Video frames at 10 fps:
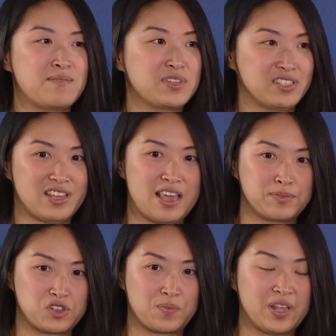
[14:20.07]
This is a
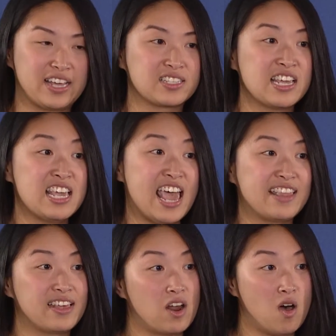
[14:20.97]
hipster place.
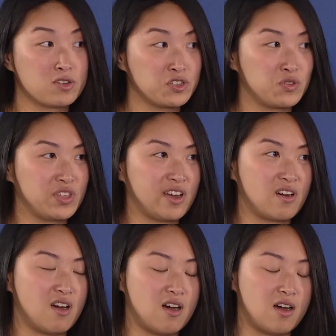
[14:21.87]
And then also
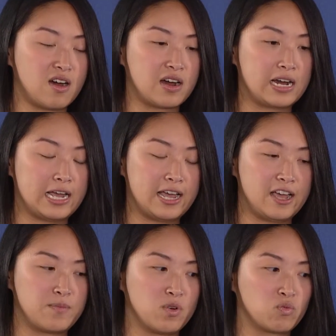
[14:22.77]
there
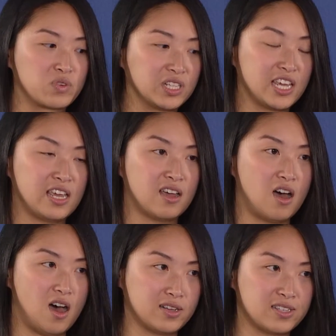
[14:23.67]
are really
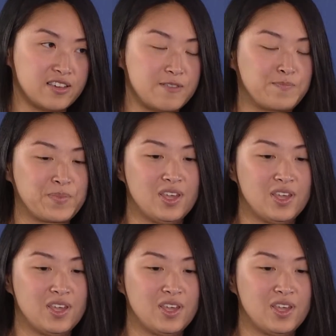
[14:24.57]
awesome